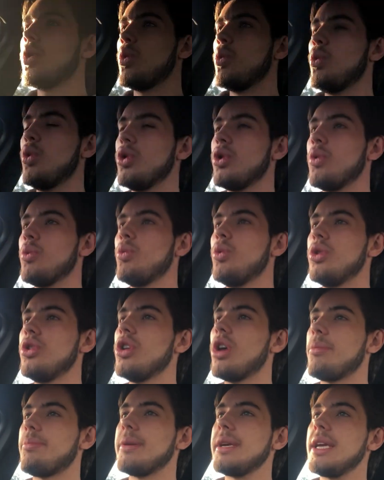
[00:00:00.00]
would
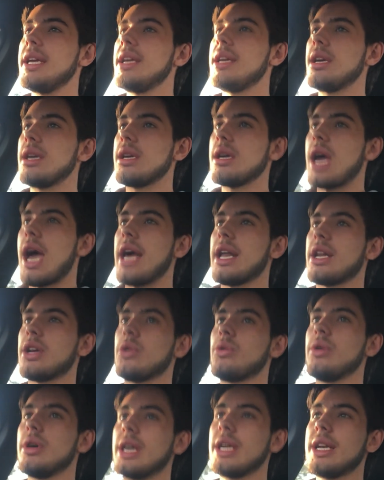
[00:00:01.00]
not be
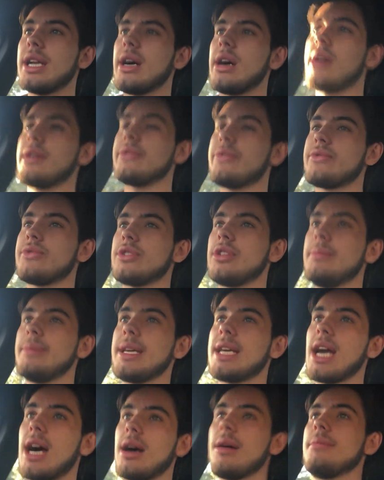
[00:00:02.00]
adequate enough to
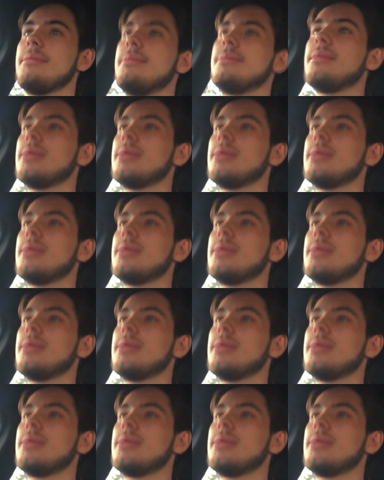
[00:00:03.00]
become